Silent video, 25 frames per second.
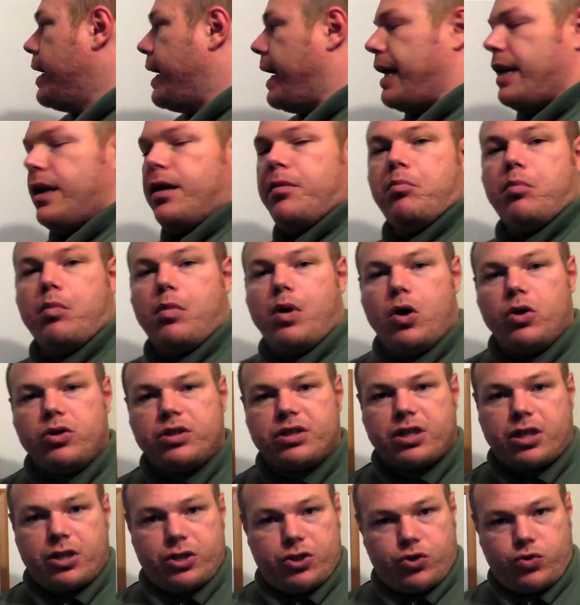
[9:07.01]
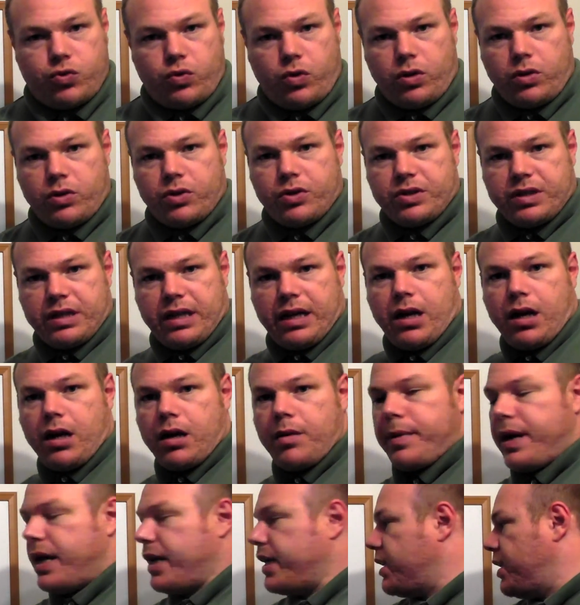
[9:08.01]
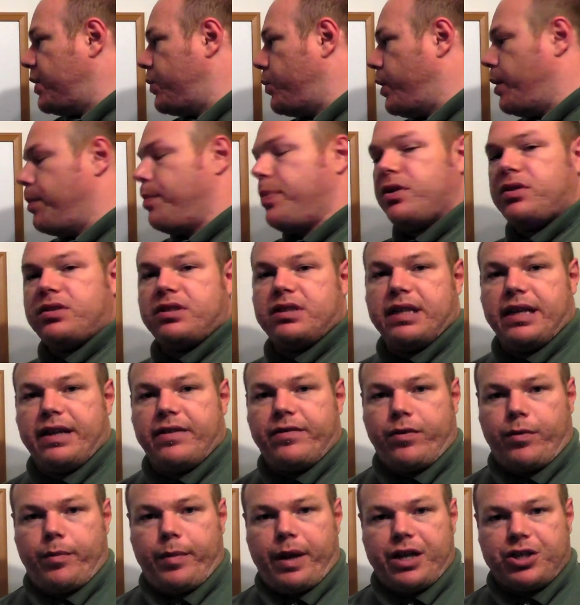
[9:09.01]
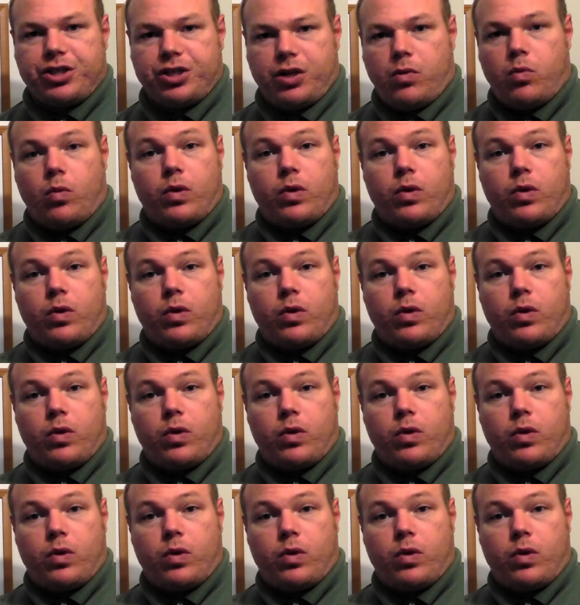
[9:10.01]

and in most controllers, it automatically rebuilds the information,